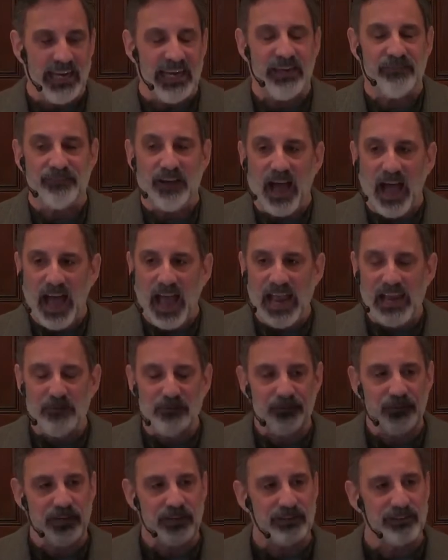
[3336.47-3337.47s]
If I
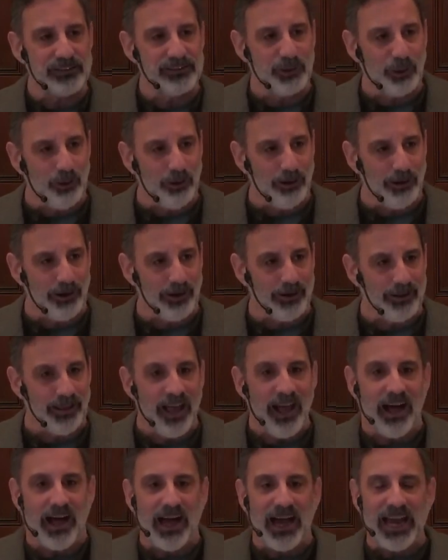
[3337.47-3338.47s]
fear the Lord,
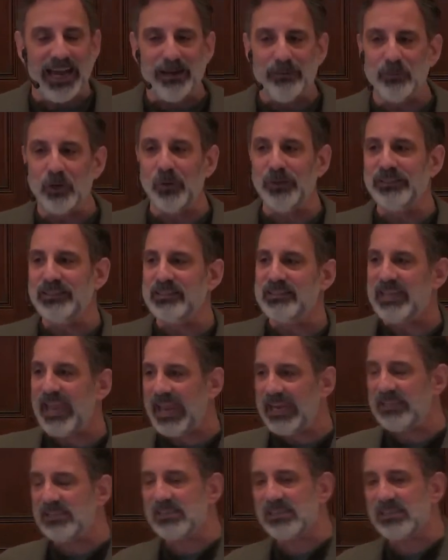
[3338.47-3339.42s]
I am going to take